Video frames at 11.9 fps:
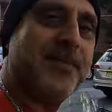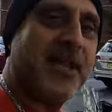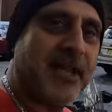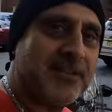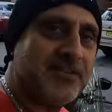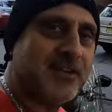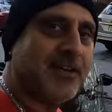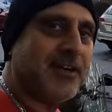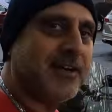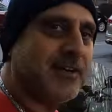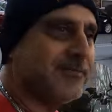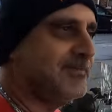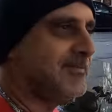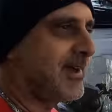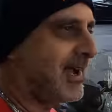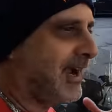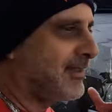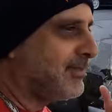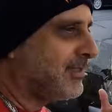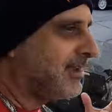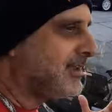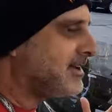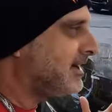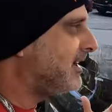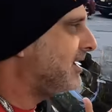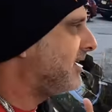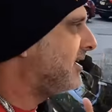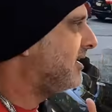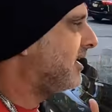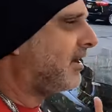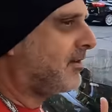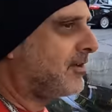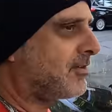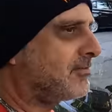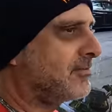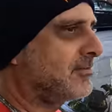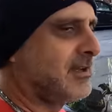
that I think are